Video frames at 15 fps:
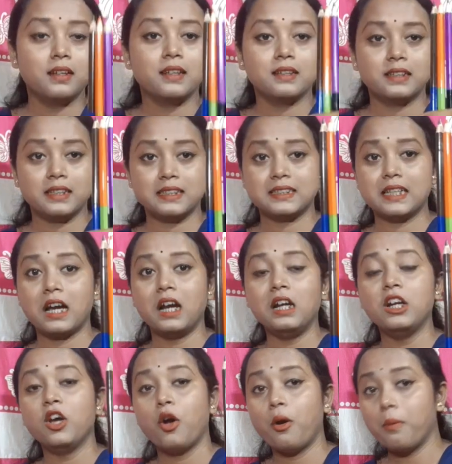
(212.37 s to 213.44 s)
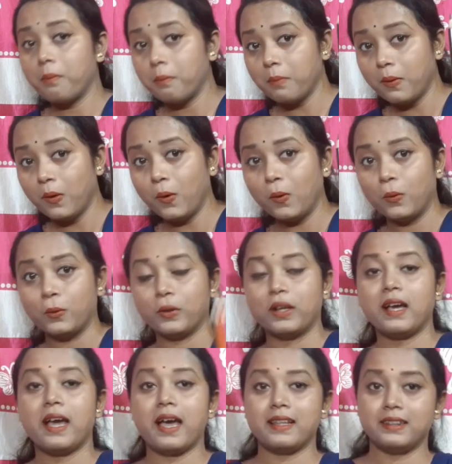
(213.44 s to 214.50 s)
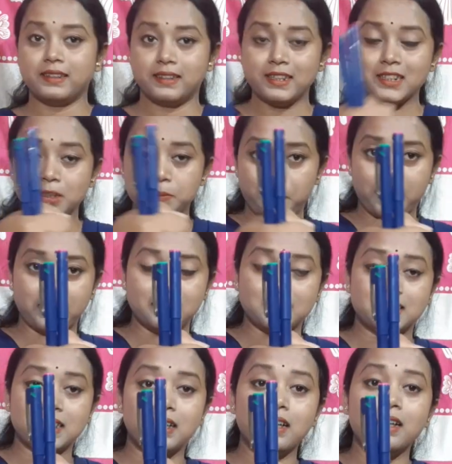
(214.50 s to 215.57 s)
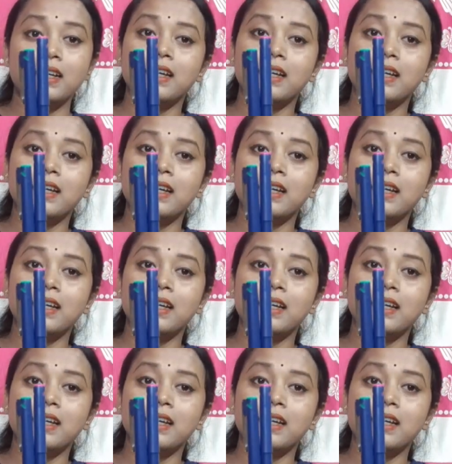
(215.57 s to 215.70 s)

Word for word: These are more. And these pens are